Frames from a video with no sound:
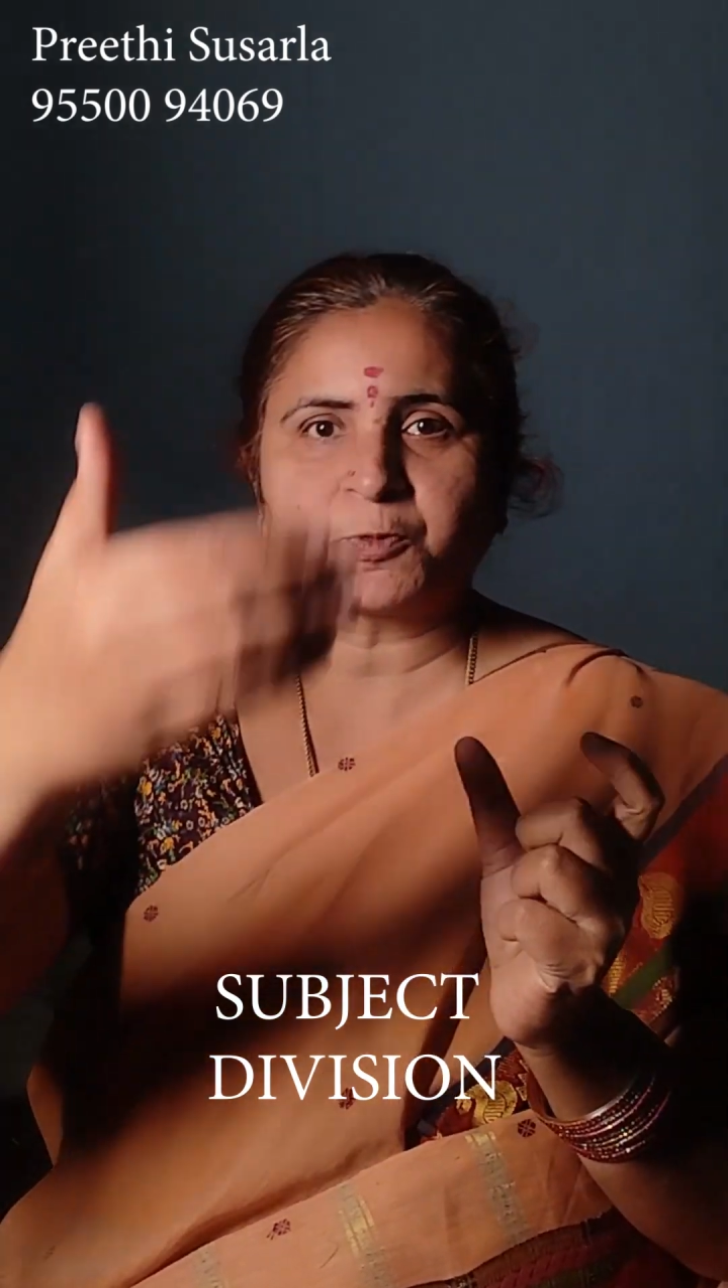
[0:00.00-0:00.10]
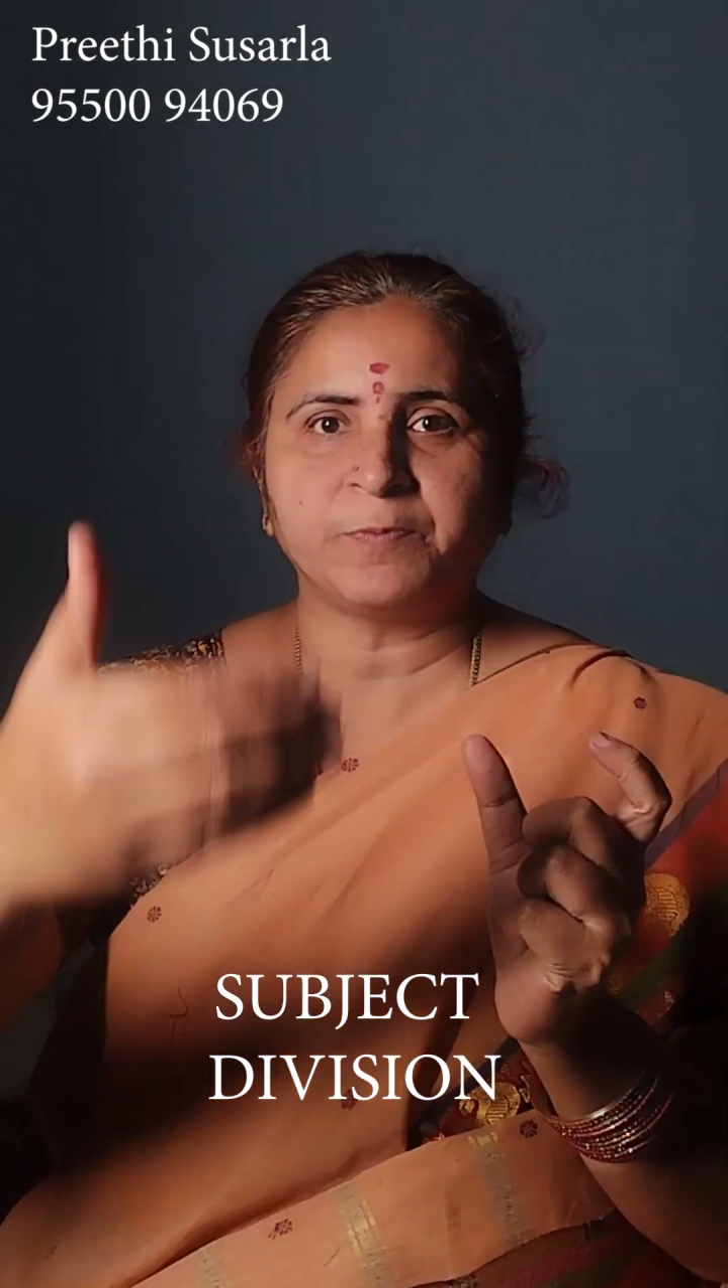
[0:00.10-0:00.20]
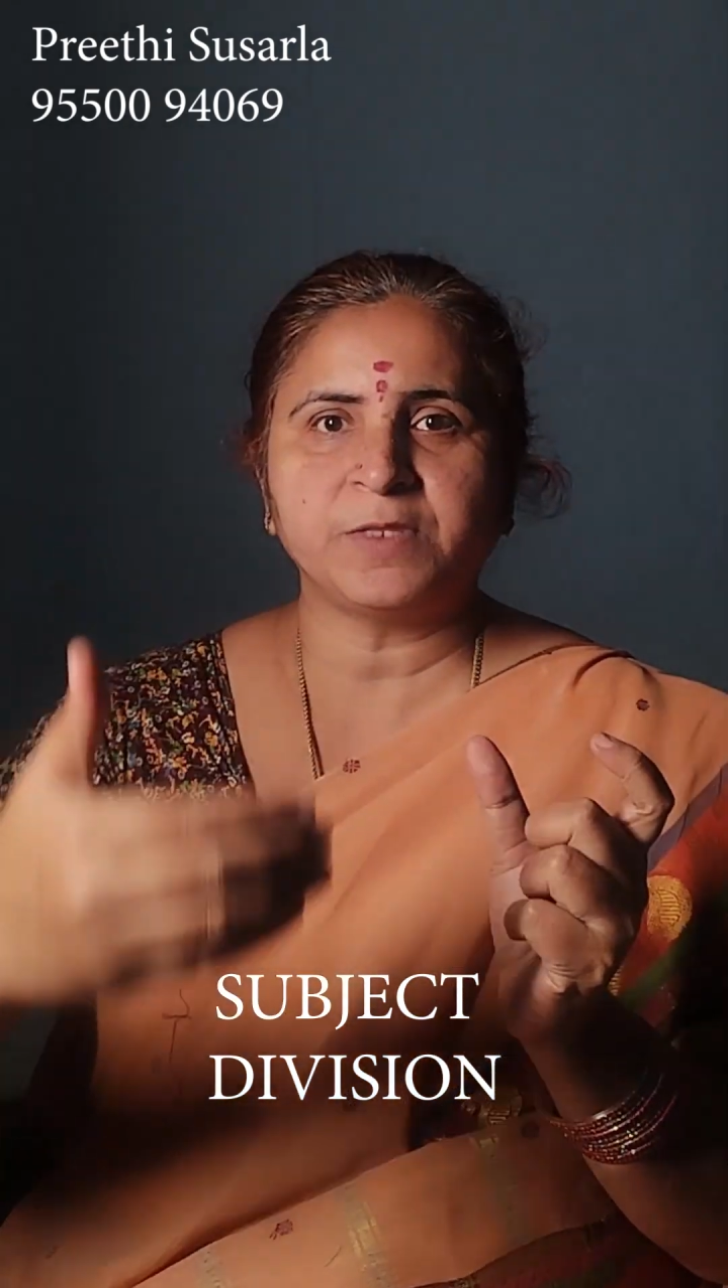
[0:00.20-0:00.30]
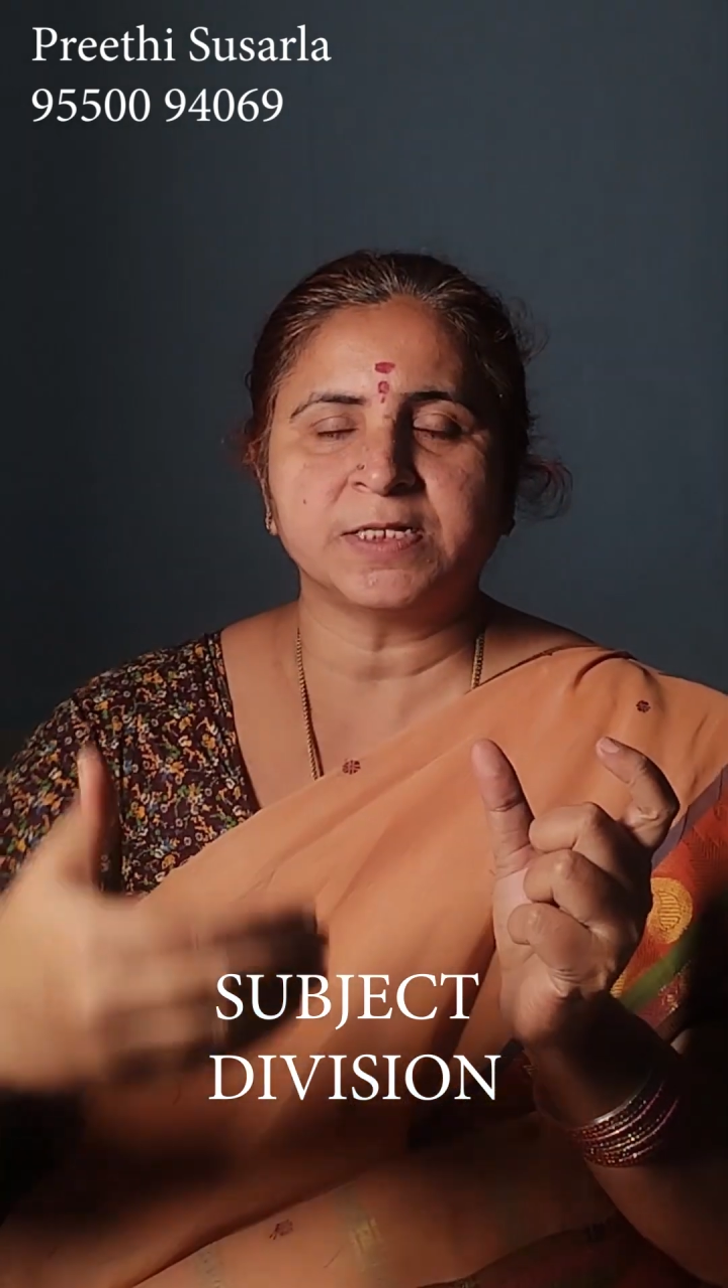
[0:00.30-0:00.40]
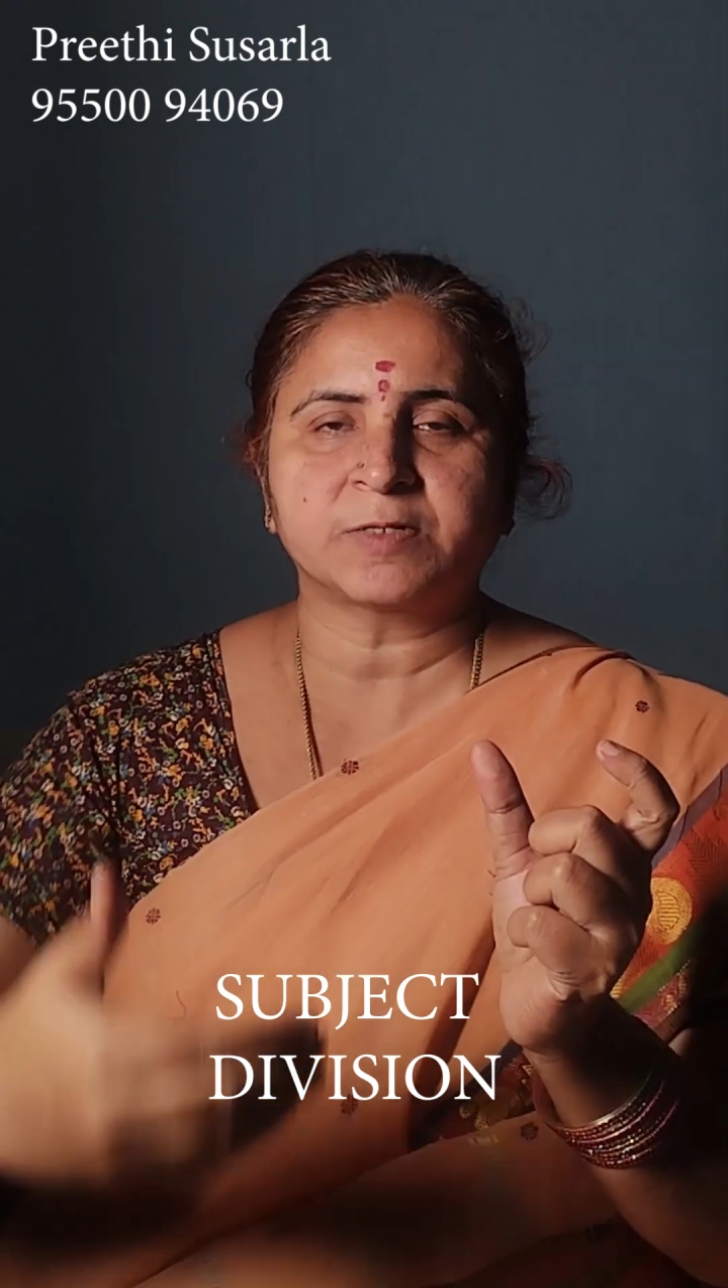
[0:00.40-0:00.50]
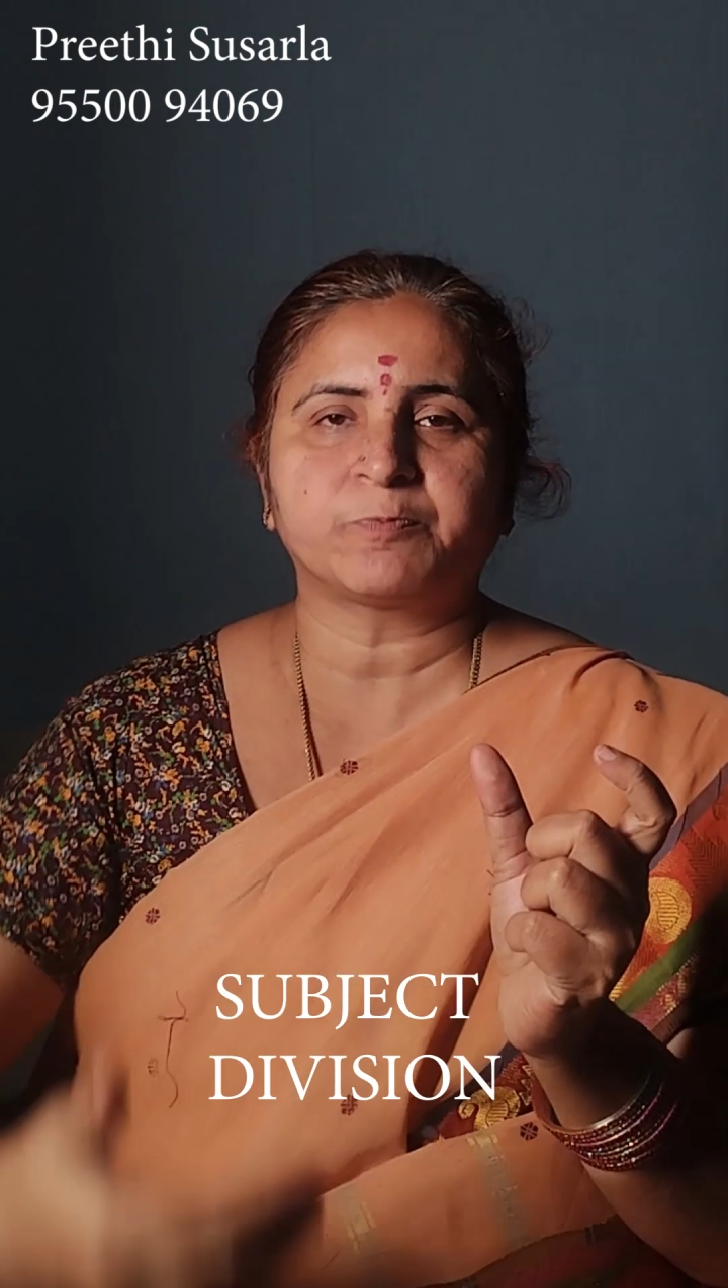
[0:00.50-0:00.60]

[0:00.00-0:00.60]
from this